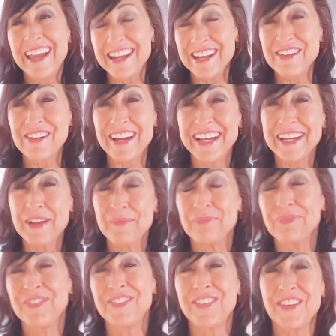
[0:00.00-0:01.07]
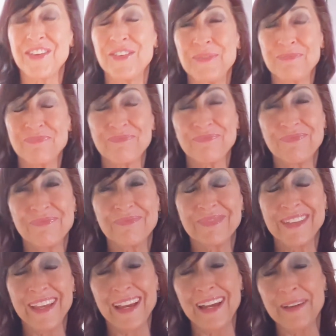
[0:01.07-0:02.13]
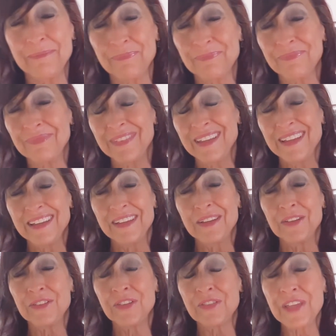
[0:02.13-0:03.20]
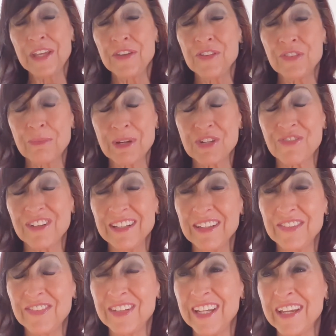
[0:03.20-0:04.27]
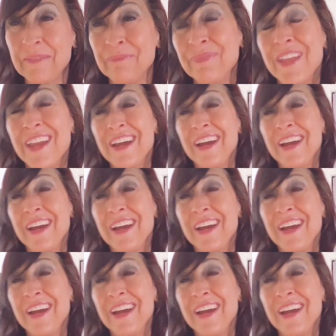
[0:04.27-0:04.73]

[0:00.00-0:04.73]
Anyway, so yeah. So thank you so much for listening.